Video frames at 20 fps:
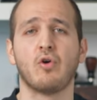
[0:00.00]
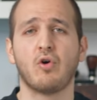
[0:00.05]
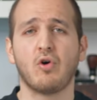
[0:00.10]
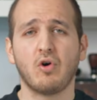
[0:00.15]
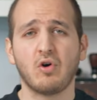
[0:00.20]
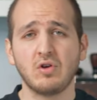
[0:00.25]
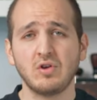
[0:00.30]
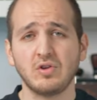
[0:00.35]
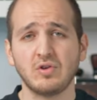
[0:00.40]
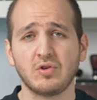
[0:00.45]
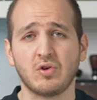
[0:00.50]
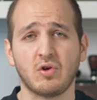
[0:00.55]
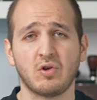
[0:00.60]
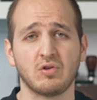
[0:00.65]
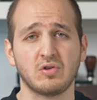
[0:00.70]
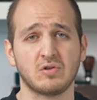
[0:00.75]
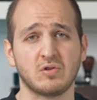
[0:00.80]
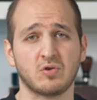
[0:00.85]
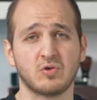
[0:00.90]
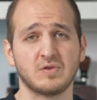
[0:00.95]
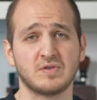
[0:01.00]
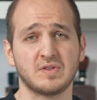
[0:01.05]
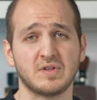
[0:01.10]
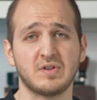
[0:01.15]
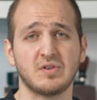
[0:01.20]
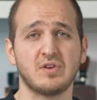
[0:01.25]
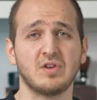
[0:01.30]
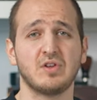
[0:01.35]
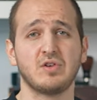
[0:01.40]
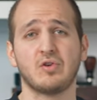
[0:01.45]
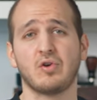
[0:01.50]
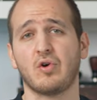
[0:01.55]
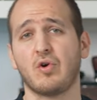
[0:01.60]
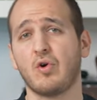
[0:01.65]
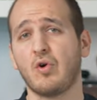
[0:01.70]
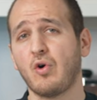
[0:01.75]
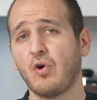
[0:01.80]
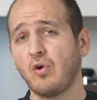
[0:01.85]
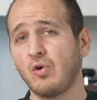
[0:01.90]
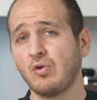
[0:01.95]
All in all, considering
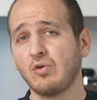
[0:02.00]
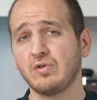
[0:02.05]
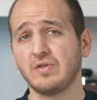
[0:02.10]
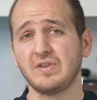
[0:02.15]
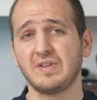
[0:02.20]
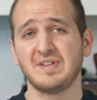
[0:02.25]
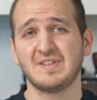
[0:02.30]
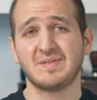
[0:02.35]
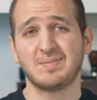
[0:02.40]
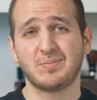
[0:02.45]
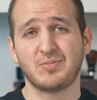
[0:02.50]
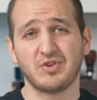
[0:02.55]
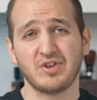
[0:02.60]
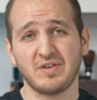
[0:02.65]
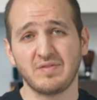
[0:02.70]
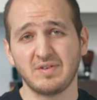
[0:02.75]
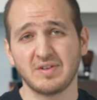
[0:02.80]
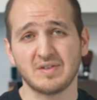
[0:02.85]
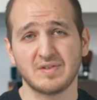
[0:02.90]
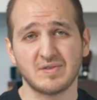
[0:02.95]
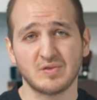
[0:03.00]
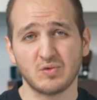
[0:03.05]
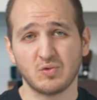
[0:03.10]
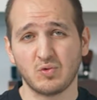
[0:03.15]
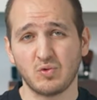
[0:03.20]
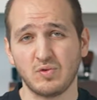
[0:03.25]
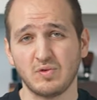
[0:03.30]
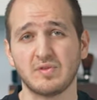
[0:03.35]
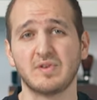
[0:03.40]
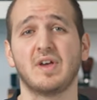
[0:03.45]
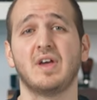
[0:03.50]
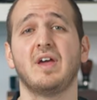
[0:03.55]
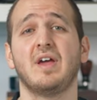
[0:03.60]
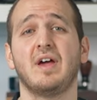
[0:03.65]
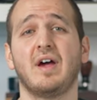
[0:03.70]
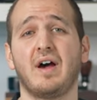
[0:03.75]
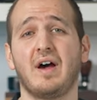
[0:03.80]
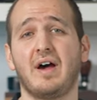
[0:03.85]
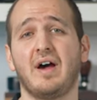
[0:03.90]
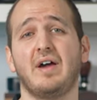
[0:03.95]
all these previous tools,
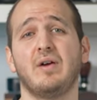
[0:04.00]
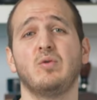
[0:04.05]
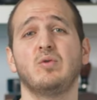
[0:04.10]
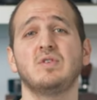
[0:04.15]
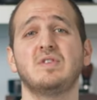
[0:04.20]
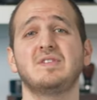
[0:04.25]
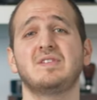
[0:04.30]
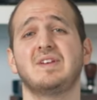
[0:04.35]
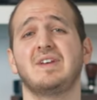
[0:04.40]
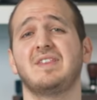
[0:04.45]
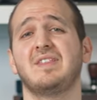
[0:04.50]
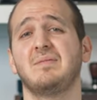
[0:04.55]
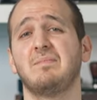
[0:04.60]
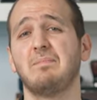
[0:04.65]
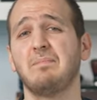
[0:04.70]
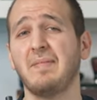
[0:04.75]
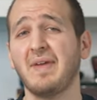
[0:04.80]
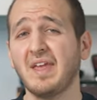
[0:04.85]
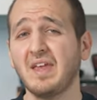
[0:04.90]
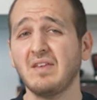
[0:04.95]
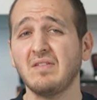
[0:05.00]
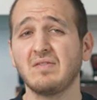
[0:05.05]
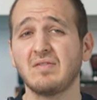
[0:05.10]
I would say the main